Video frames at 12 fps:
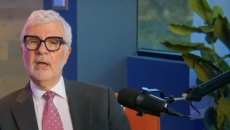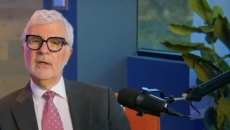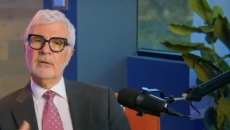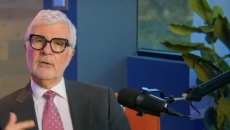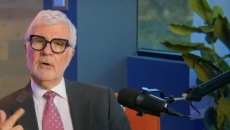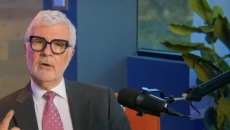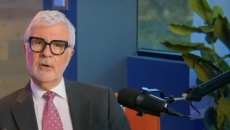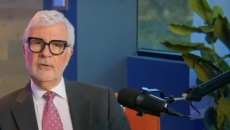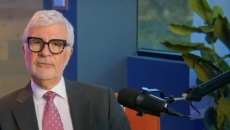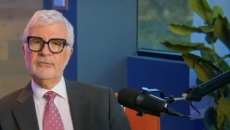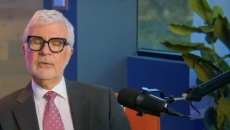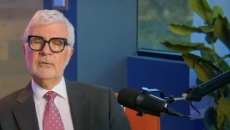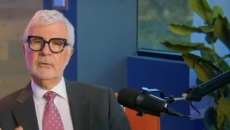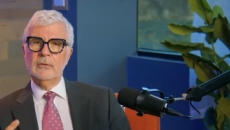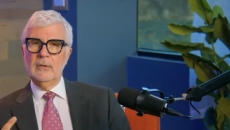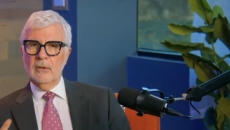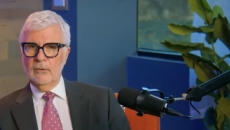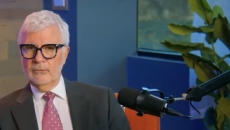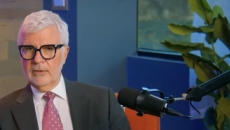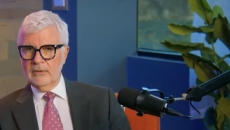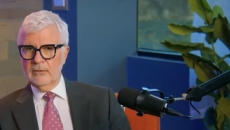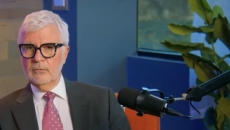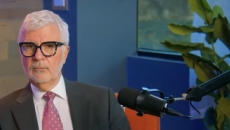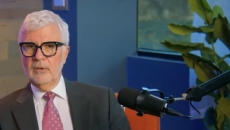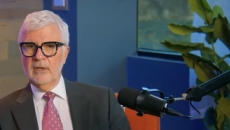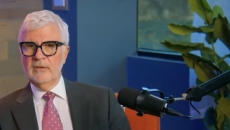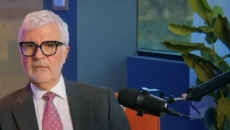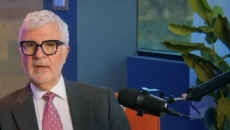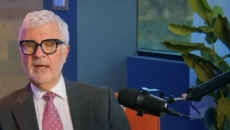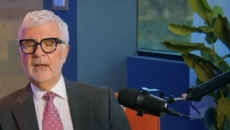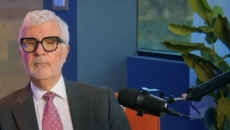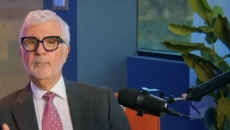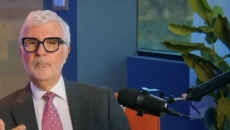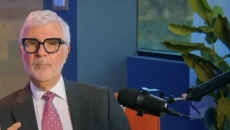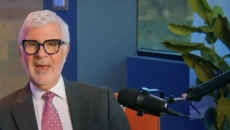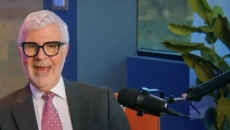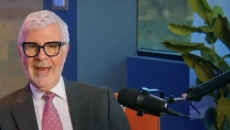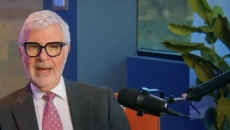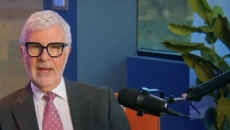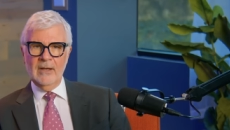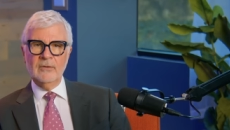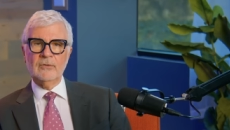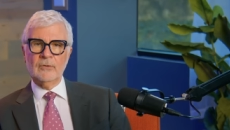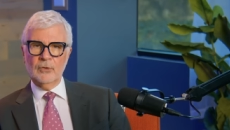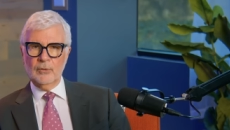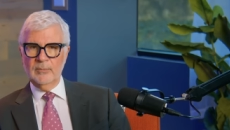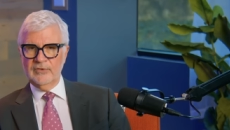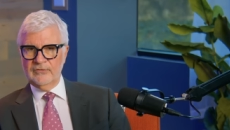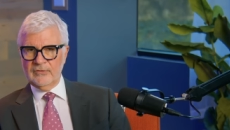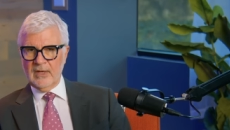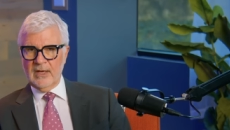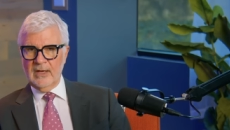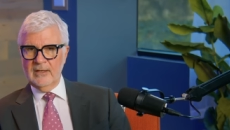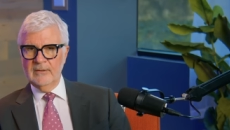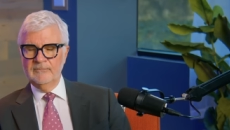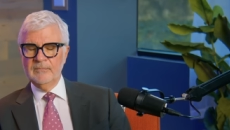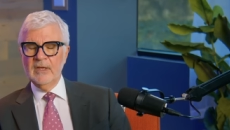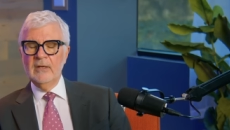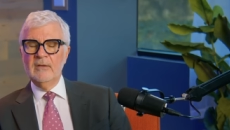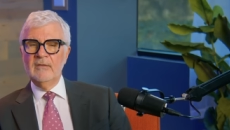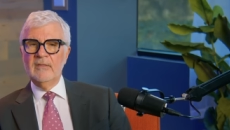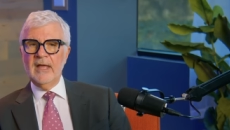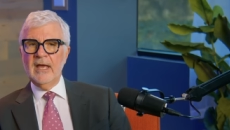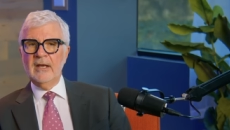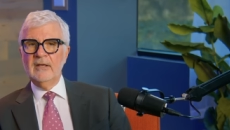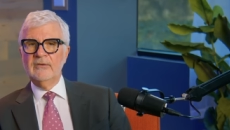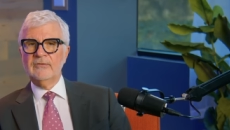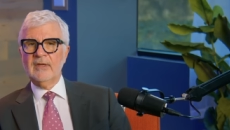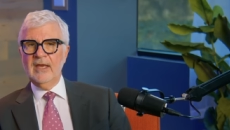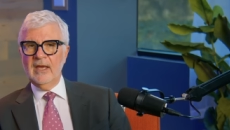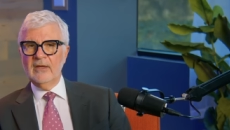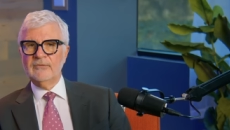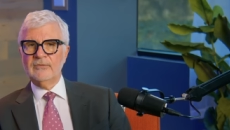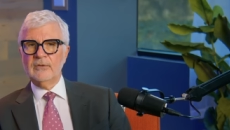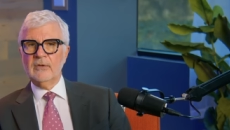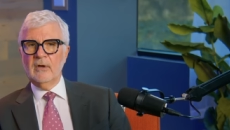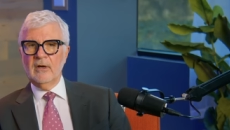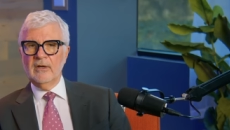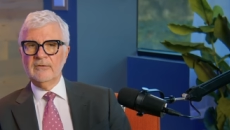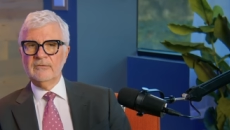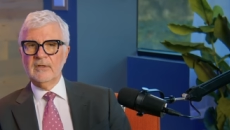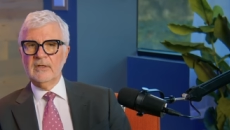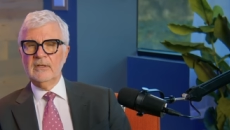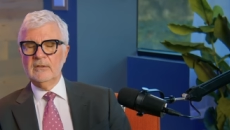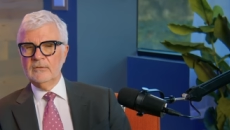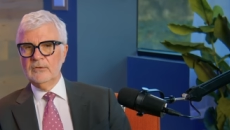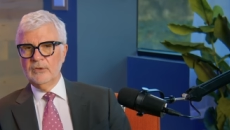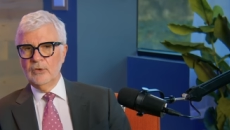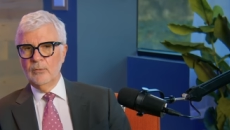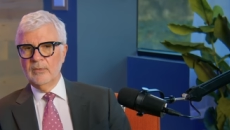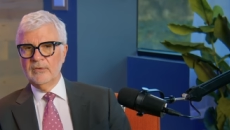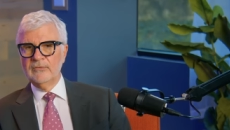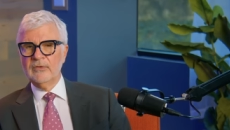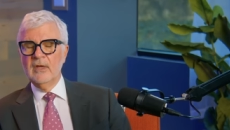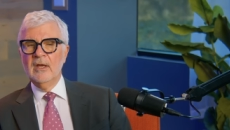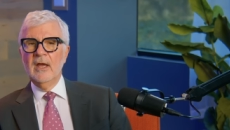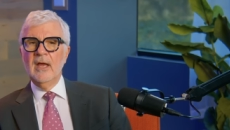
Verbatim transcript: and are also loaded with a banned herbicide that is cancer causing in humans.